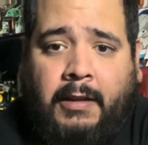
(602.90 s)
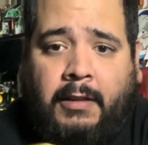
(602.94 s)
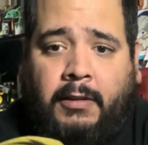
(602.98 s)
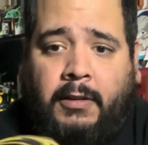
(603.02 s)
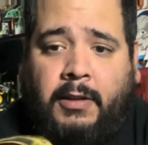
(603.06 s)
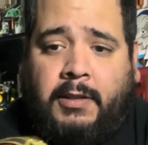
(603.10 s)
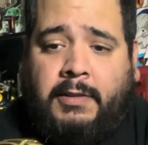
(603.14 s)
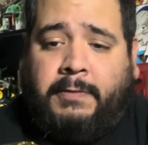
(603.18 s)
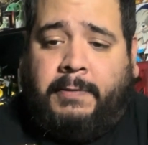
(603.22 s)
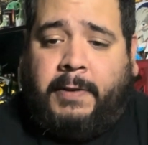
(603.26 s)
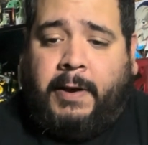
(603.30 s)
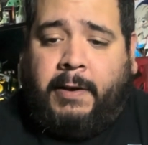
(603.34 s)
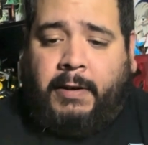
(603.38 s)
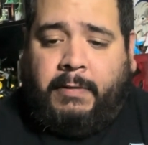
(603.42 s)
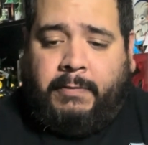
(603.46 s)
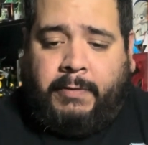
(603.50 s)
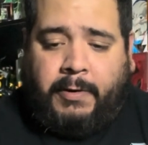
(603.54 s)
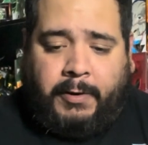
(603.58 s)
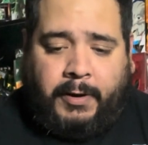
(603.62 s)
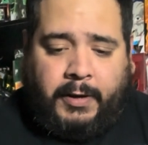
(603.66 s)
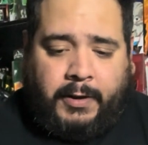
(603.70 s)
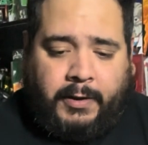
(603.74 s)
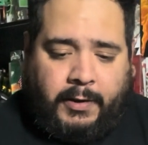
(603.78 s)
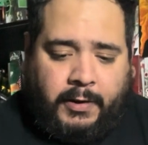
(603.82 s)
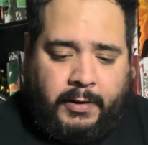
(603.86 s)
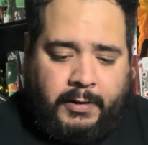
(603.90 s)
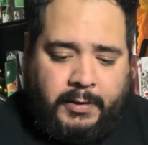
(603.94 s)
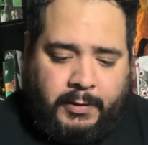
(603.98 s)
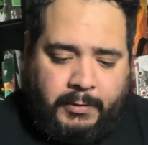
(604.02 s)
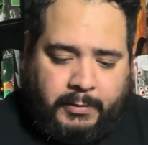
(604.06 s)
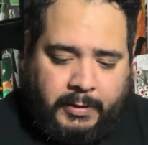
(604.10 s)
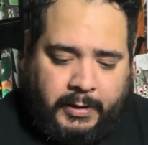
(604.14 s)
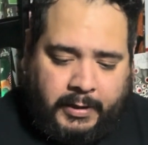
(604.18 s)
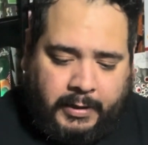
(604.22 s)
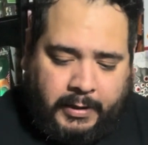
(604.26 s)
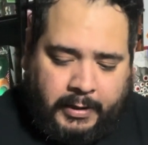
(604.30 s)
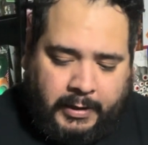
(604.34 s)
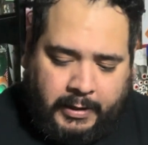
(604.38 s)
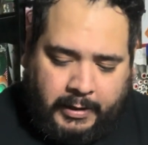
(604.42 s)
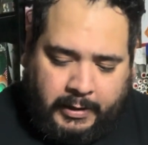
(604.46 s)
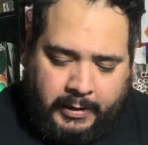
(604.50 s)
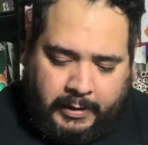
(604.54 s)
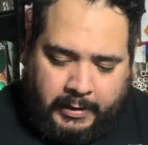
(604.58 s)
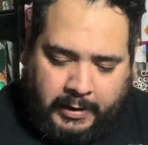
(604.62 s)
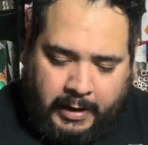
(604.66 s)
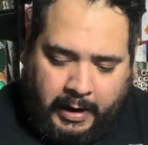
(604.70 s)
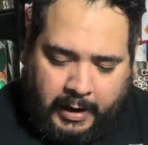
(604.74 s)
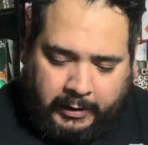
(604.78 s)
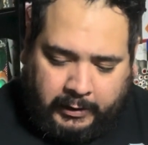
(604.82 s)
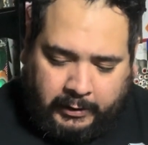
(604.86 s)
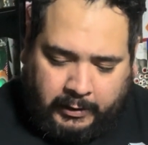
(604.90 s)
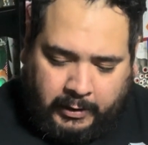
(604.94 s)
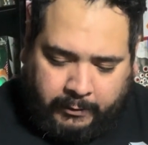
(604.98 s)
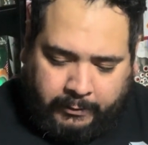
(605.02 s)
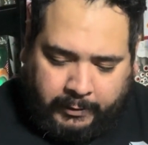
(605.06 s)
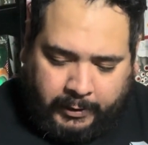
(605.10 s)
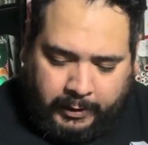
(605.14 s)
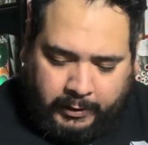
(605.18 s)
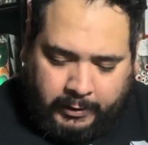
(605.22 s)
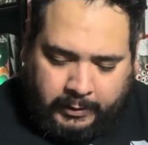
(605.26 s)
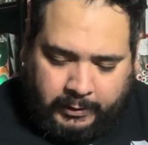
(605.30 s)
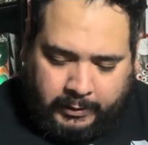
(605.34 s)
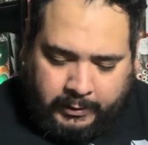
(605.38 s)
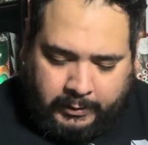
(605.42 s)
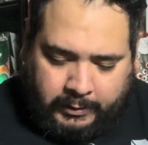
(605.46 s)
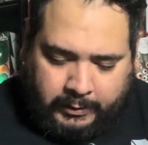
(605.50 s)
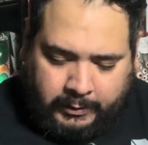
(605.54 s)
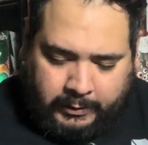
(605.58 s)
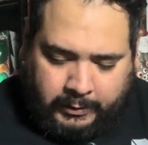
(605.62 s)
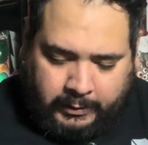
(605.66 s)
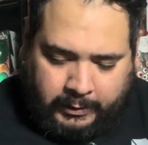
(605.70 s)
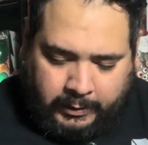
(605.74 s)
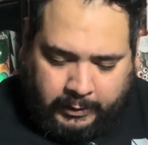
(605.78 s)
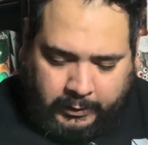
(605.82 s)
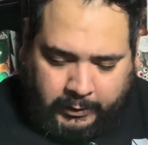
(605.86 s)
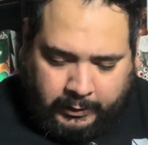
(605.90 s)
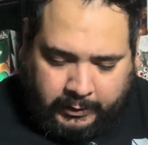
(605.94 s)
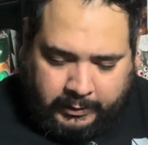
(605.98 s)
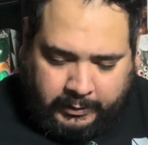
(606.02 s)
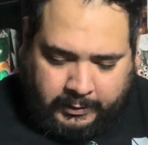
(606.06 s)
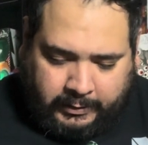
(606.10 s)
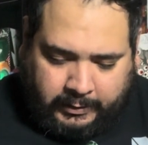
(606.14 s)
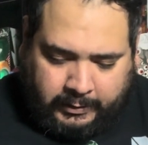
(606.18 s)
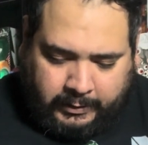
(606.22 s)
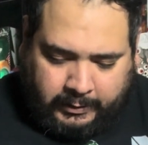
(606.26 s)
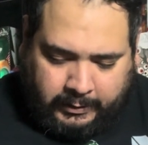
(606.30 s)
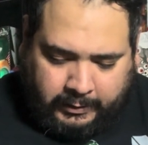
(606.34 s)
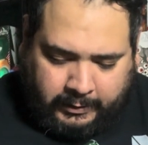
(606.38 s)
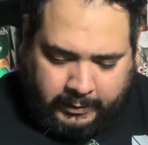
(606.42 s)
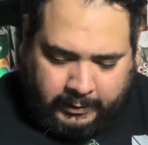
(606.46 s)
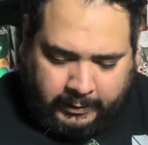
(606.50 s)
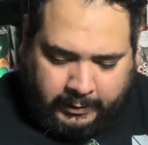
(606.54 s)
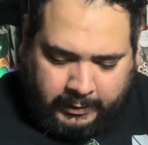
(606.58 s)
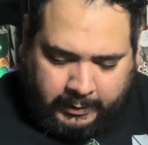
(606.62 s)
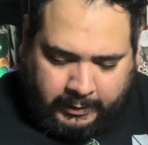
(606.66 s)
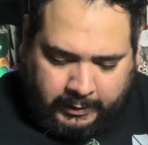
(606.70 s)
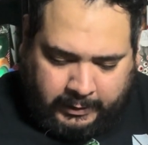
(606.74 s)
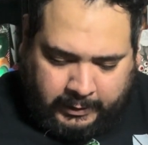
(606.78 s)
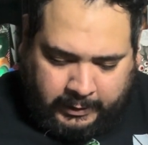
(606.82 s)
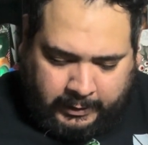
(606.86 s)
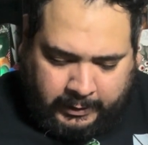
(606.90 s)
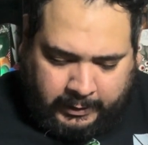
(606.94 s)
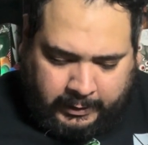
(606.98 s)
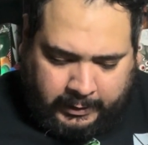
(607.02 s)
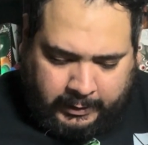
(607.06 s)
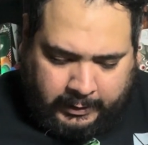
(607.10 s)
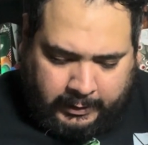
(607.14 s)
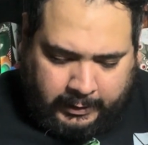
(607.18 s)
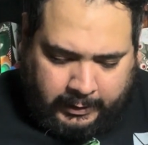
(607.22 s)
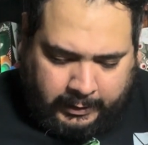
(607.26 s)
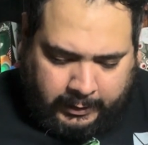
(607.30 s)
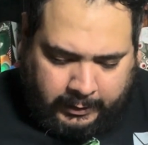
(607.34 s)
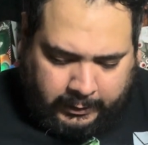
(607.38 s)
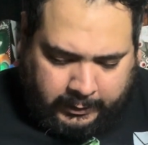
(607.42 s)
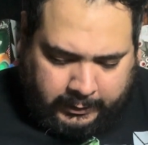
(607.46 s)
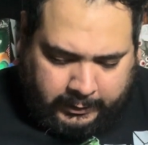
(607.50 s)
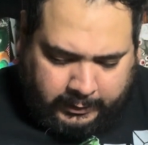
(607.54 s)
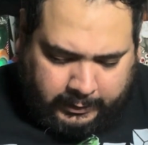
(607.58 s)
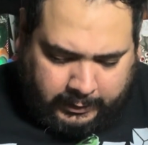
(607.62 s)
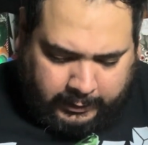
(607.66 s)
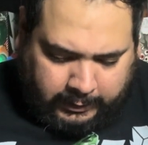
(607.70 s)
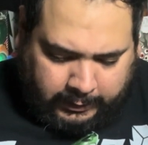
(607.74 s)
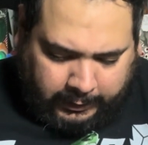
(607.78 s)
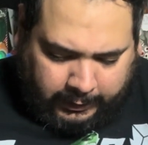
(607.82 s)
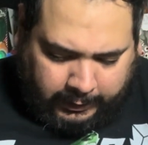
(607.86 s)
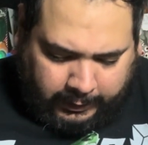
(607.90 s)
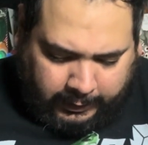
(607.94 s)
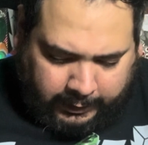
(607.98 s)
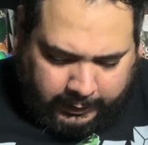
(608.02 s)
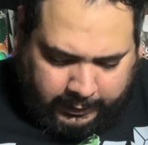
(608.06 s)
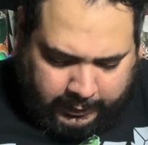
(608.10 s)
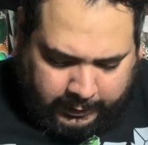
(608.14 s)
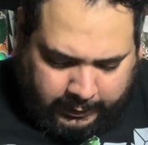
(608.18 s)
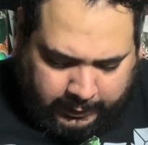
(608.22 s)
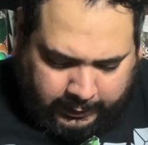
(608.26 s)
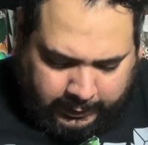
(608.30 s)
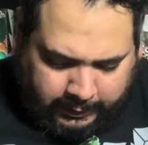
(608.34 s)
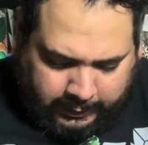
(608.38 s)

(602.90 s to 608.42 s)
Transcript: looks very very good to it. I love it. It looks it looks clean.